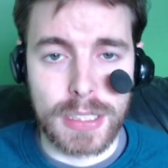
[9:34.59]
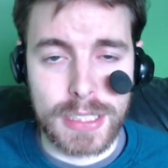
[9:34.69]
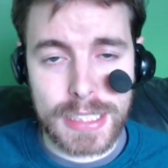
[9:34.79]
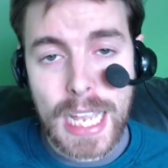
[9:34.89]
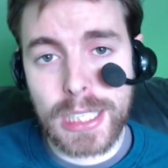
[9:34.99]
The
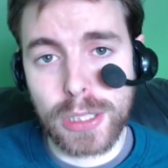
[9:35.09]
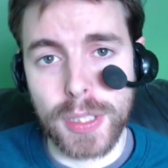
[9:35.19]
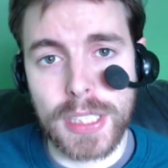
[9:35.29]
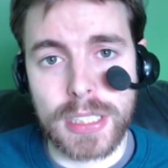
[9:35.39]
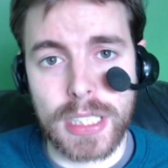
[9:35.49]
second
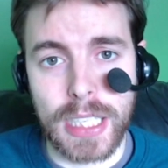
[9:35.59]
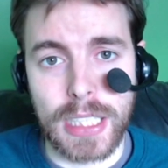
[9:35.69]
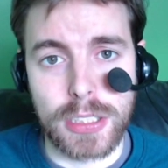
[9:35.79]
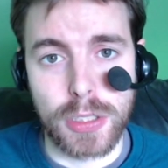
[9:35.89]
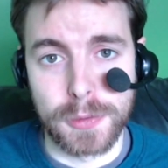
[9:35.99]
reason
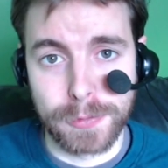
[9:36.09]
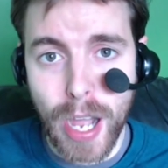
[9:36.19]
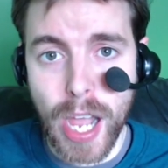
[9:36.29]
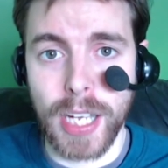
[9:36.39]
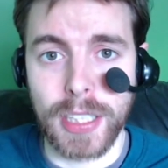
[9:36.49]
is to
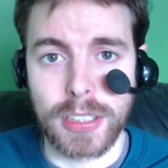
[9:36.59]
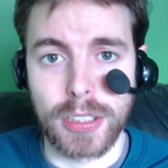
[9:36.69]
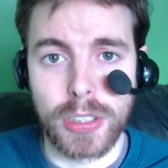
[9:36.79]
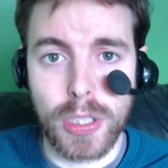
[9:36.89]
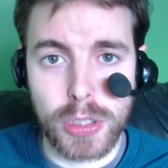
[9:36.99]
find
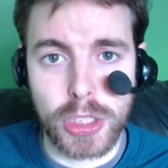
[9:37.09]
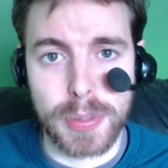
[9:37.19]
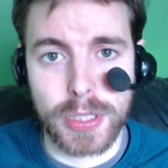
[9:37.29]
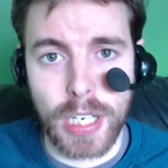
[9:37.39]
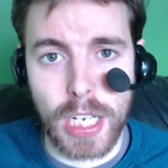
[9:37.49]
new
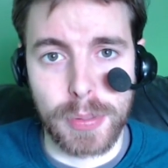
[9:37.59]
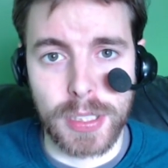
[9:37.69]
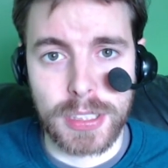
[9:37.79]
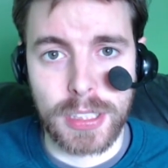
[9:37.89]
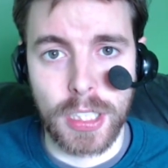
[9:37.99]

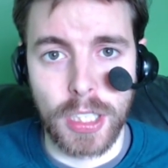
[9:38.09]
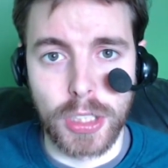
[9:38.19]
subscribers.